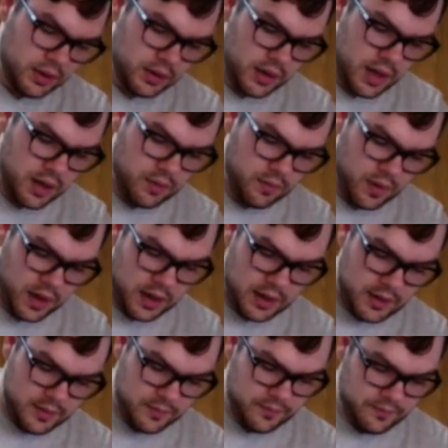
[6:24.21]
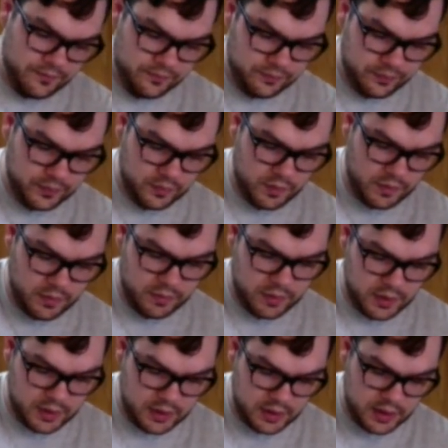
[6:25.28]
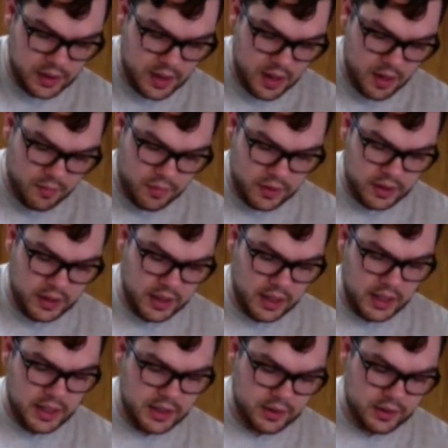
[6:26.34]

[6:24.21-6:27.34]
That way, when we put it in,